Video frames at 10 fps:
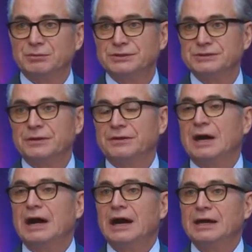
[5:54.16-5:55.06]
is not the
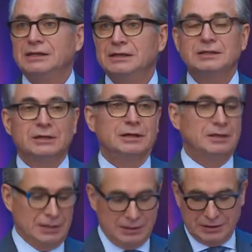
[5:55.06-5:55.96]
ideal
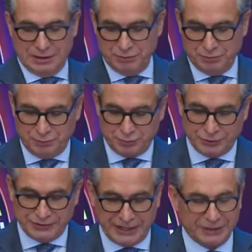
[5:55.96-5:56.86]

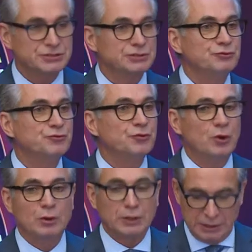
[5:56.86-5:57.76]
protection
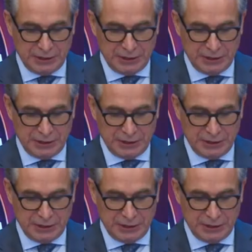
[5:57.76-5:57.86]
for